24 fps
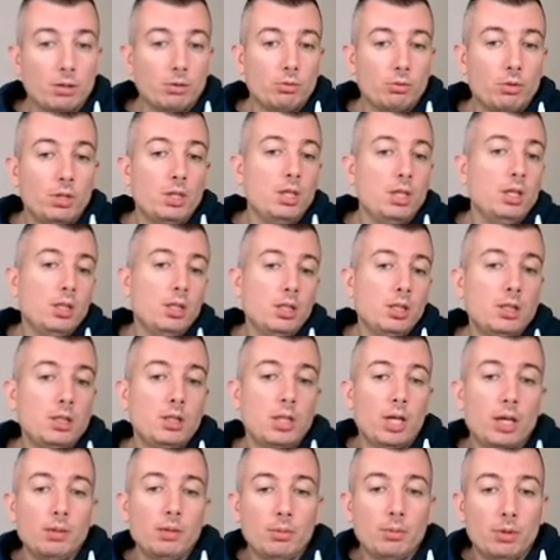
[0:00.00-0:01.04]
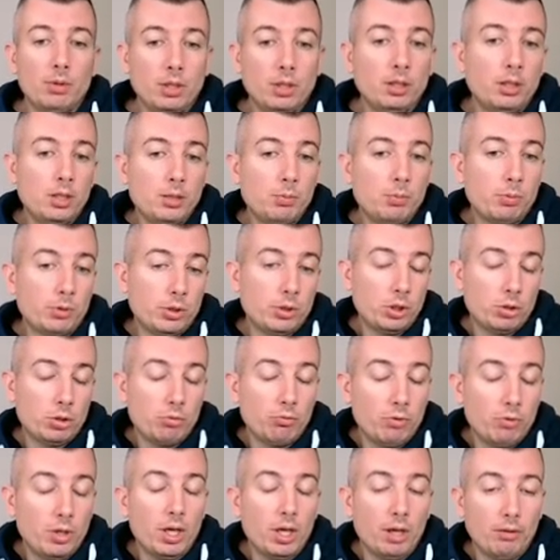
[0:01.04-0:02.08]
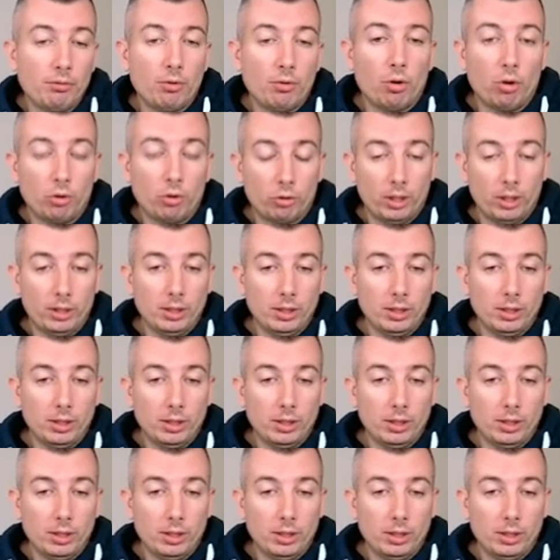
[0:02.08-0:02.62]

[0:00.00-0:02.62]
In this position we have already